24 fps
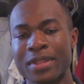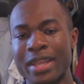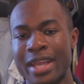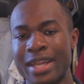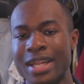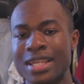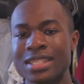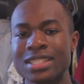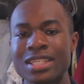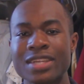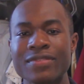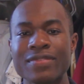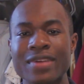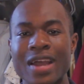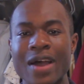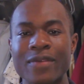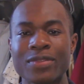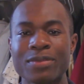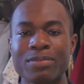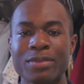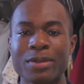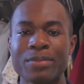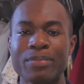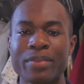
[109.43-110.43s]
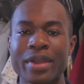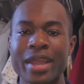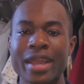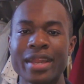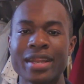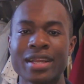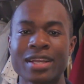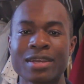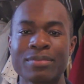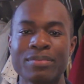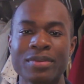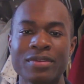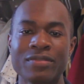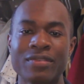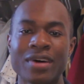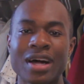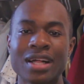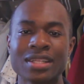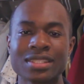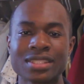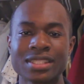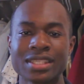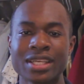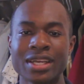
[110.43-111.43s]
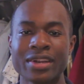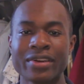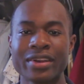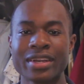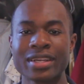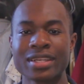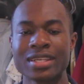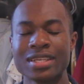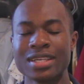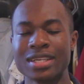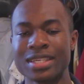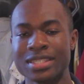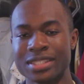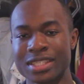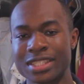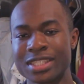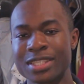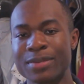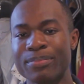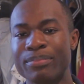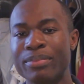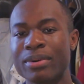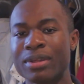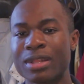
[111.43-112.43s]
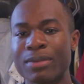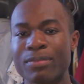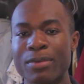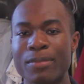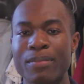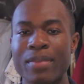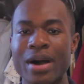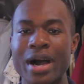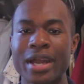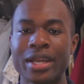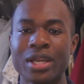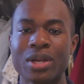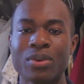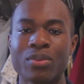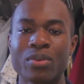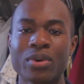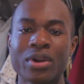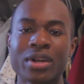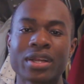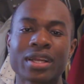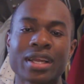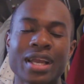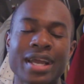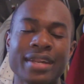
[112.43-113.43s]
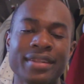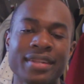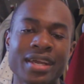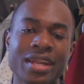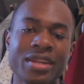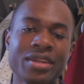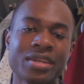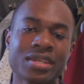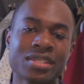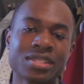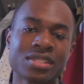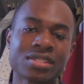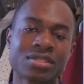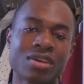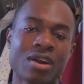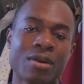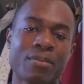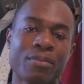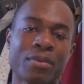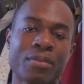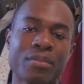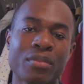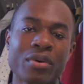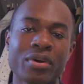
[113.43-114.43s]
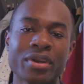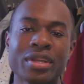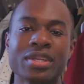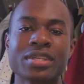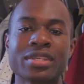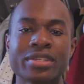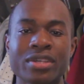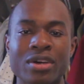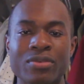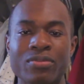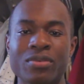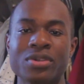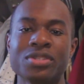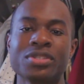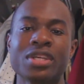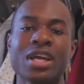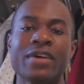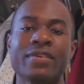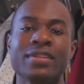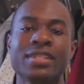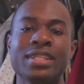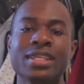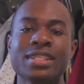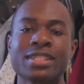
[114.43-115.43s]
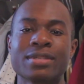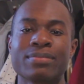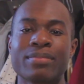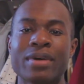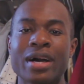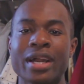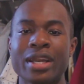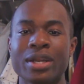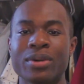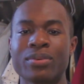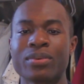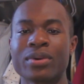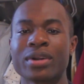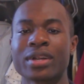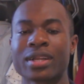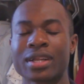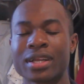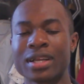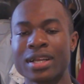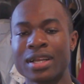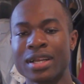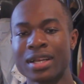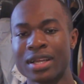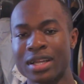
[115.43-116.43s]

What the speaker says: It doesn't even have to be paid. It could be volunteering just to build up a body of work, and then you can start promoting yourself once you have a decent body of work.